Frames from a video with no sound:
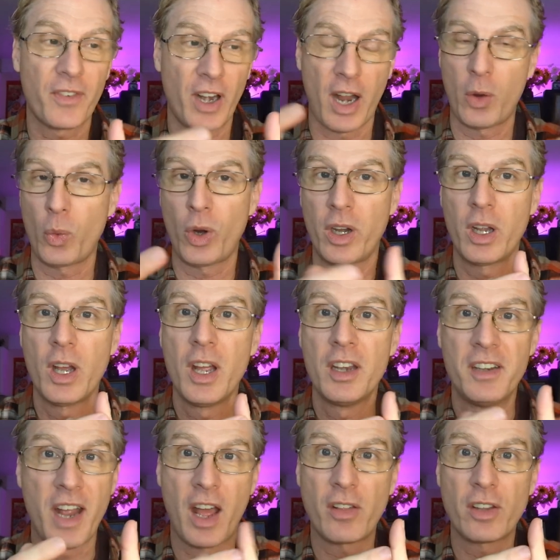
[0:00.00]
And I want to,
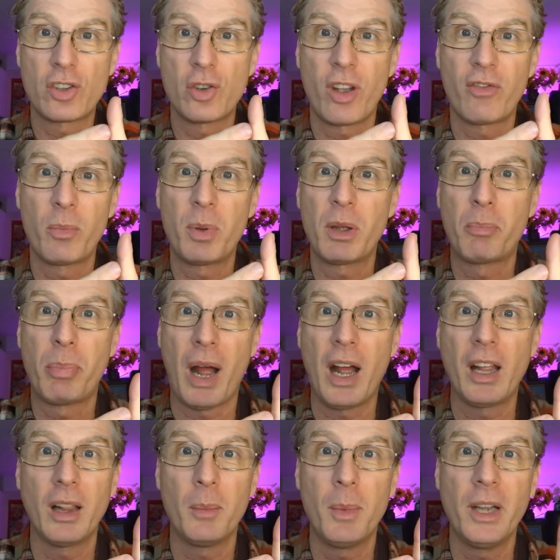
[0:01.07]
now that you have a big
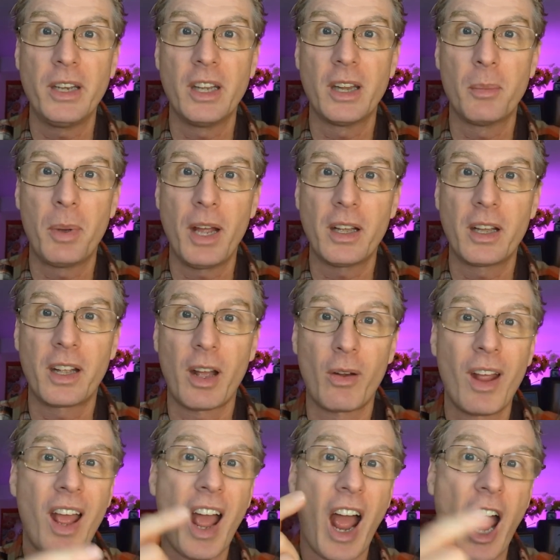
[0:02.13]
pile of money in the bank account,
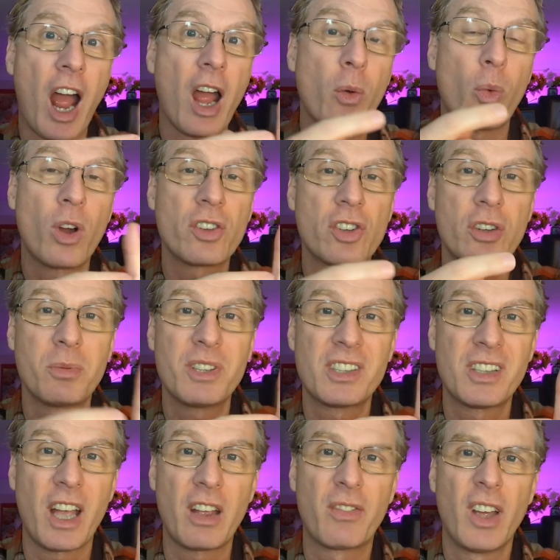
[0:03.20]
I want you to be
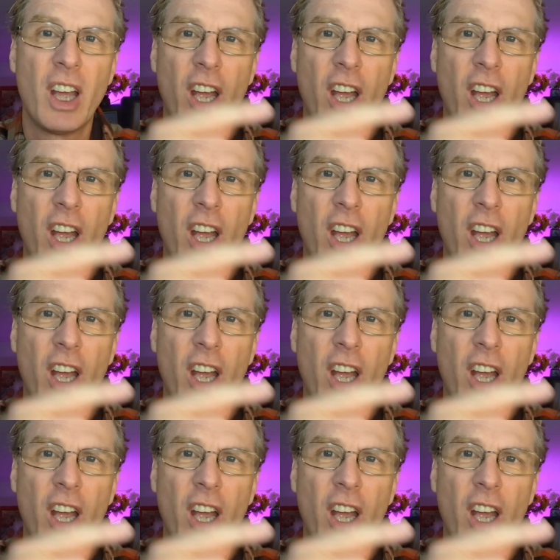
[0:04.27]
safe.